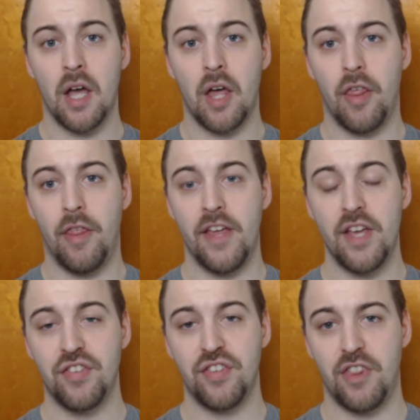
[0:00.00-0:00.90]

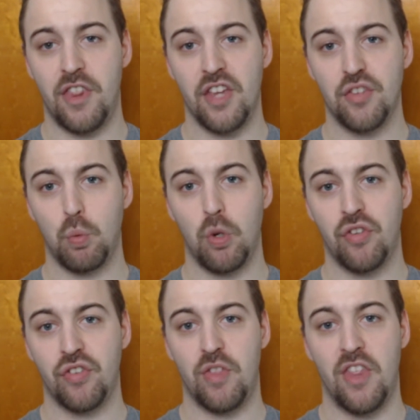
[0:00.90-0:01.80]
this
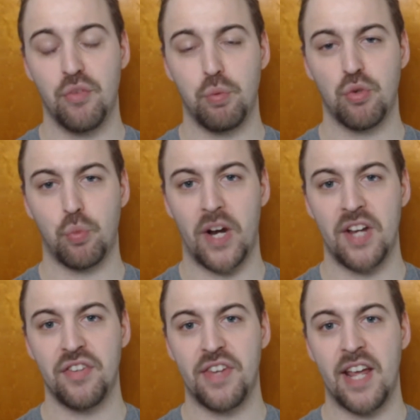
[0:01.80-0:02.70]
was
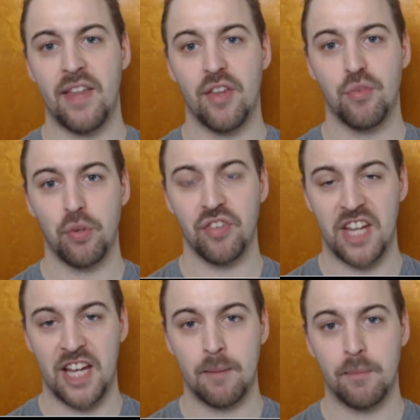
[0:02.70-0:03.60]
race day, this was
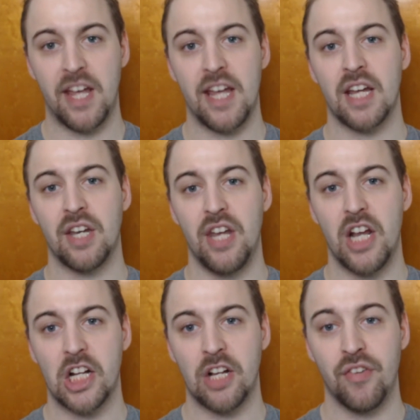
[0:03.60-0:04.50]
game day
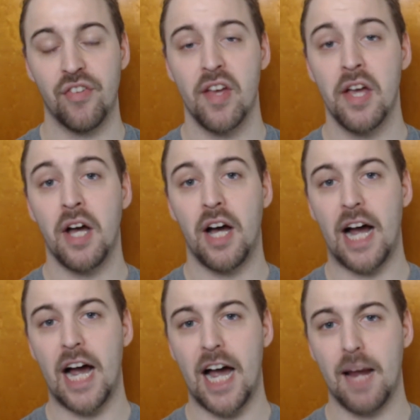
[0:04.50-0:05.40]
conditions.
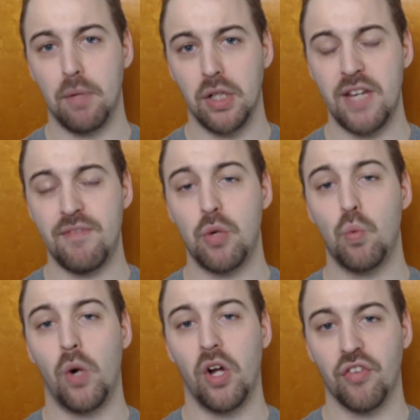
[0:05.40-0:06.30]
I believe you
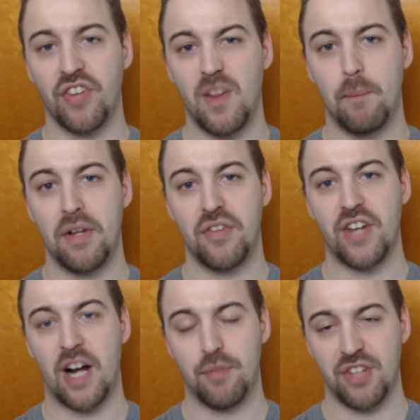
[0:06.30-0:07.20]
will see the pit
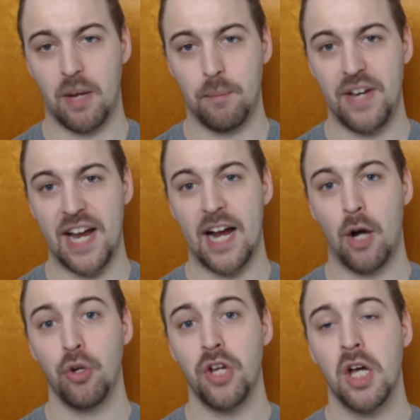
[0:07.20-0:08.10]
stops come
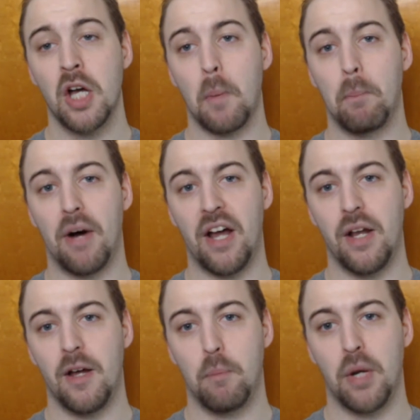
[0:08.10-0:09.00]
down, but
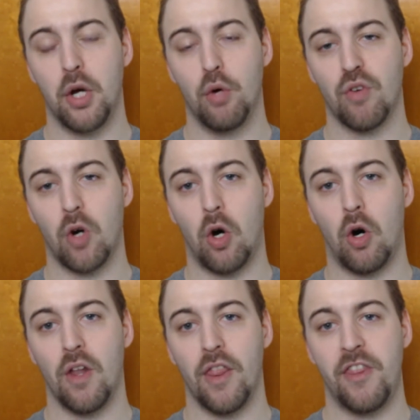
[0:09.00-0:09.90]

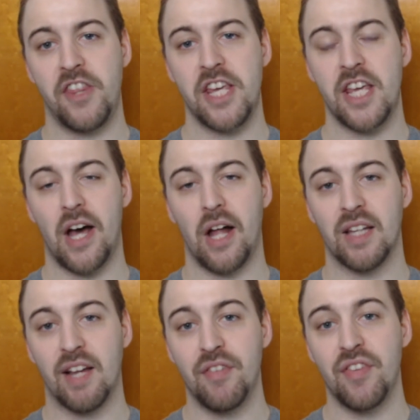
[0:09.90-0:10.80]
overall, the
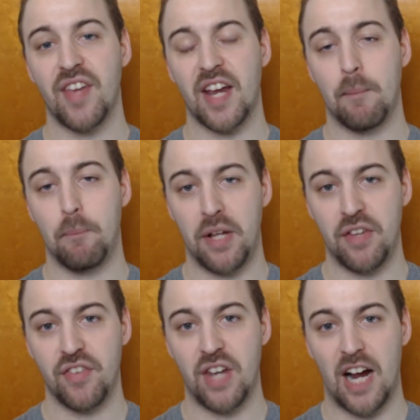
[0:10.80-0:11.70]
11-second pit
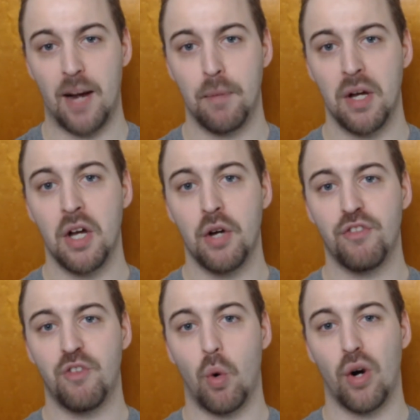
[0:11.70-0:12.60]
stop
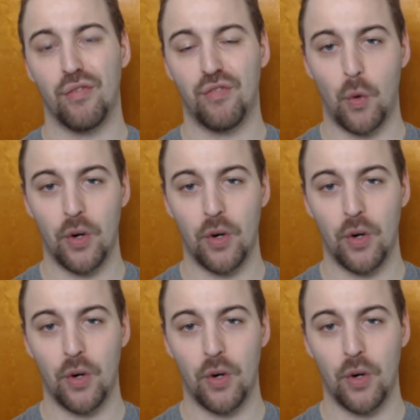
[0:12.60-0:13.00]
for 4